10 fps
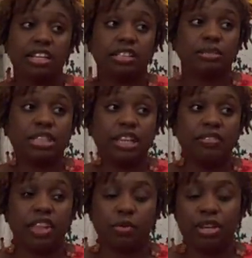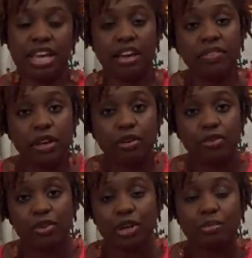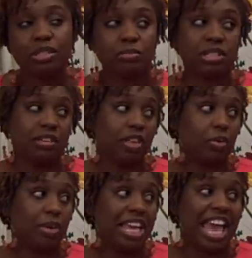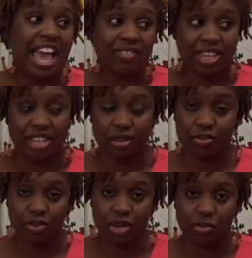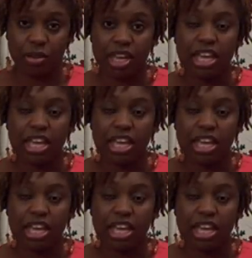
Some stuff that we have healed from, some stuff that we haven't healed from.